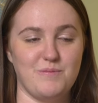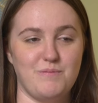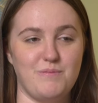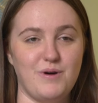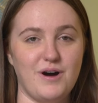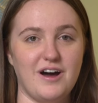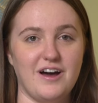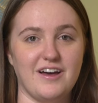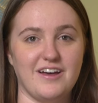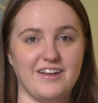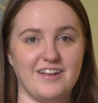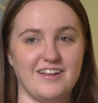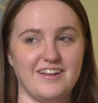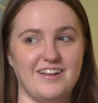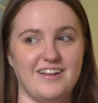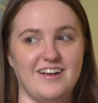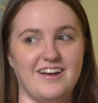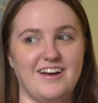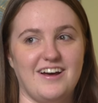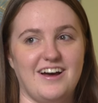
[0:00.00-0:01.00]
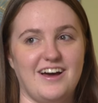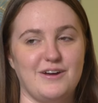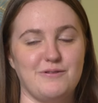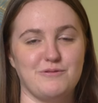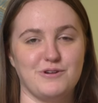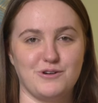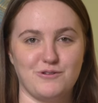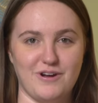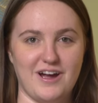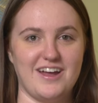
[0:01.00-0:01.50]
but I
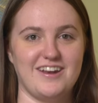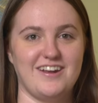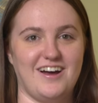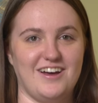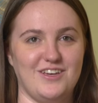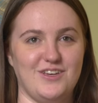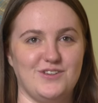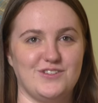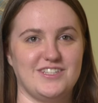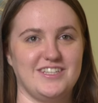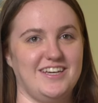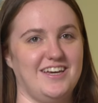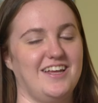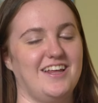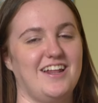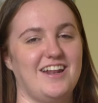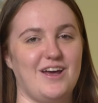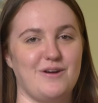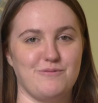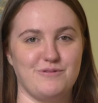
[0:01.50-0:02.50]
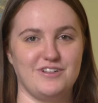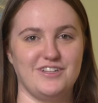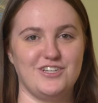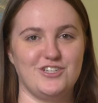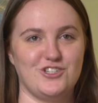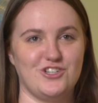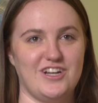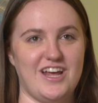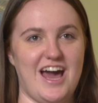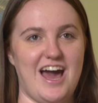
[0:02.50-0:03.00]
regret not using it and I really
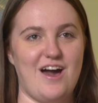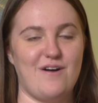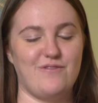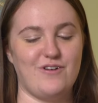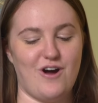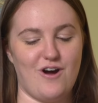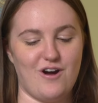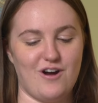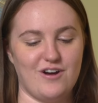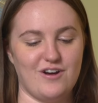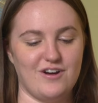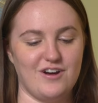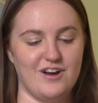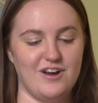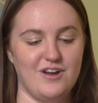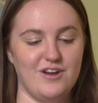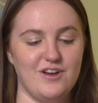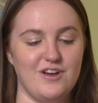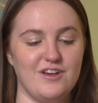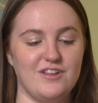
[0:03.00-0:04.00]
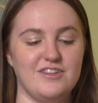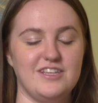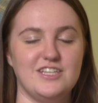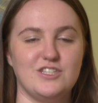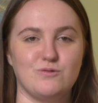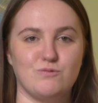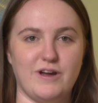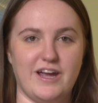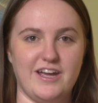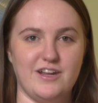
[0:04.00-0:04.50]
should have, are
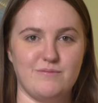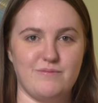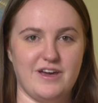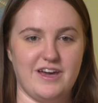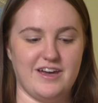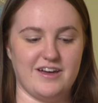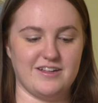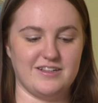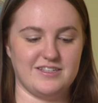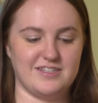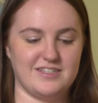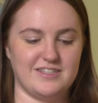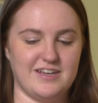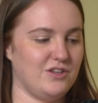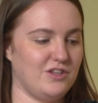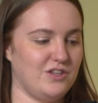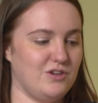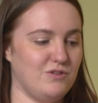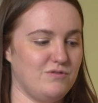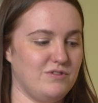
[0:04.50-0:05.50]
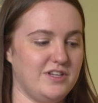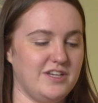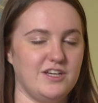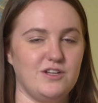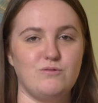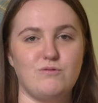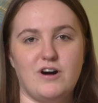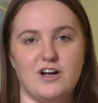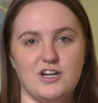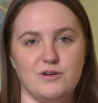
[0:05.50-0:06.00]
these rain pants. You
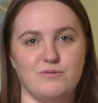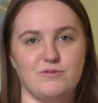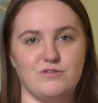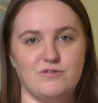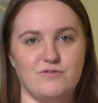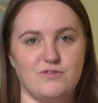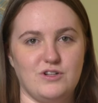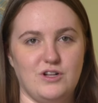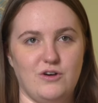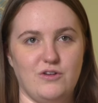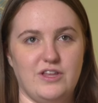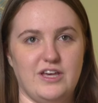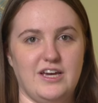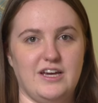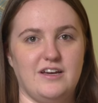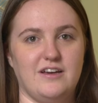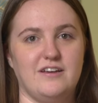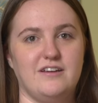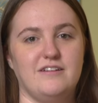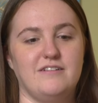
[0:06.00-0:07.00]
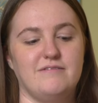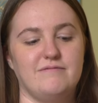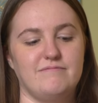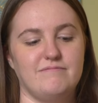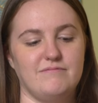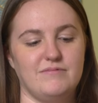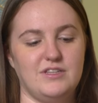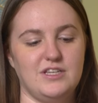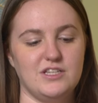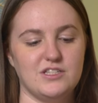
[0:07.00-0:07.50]
need waterproof clothing.
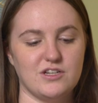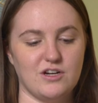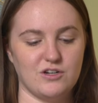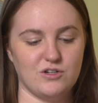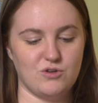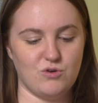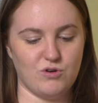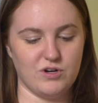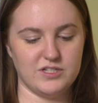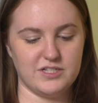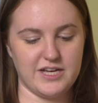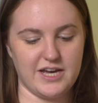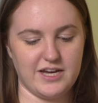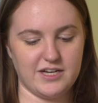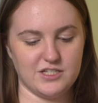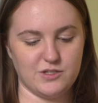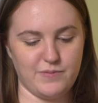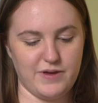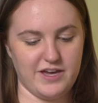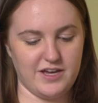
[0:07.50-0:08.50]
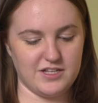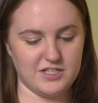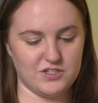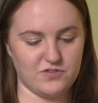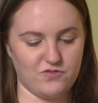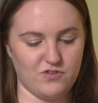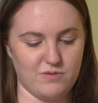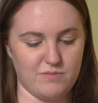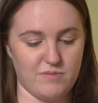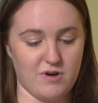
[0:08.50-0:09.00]
These are Gore-Tex pants
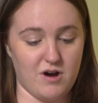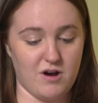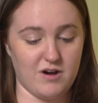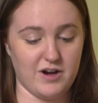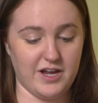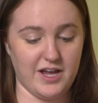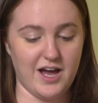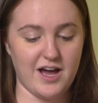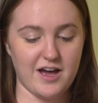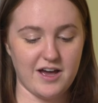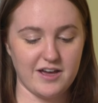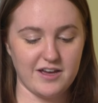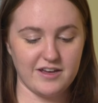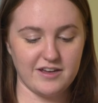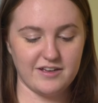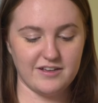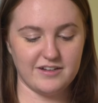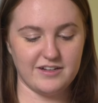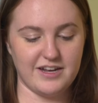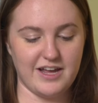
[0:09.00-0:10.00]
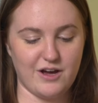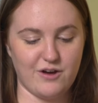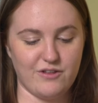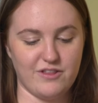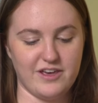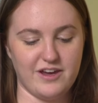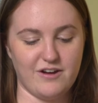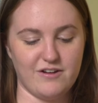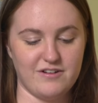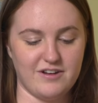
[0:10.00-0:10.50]
from REI. Now,
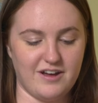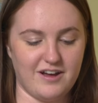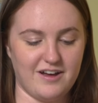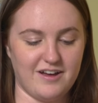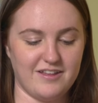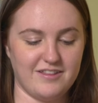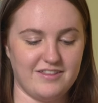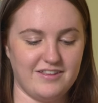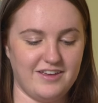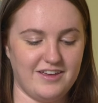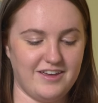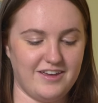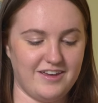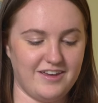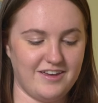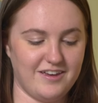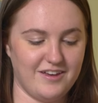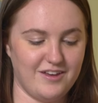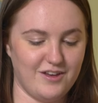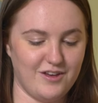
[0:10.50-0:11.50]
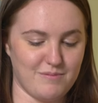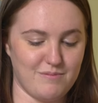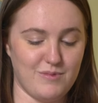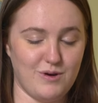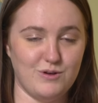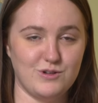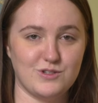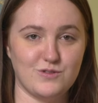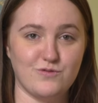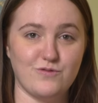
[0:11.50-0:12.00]
they are not the
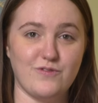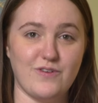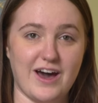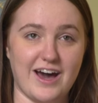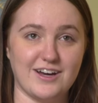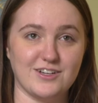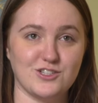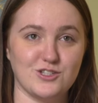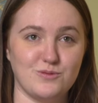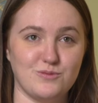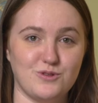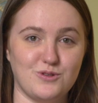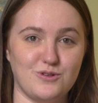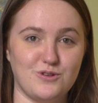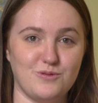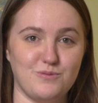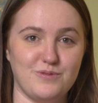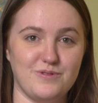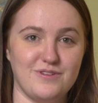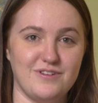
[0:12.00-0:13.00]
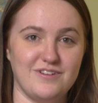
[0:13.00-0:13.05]
most fashionable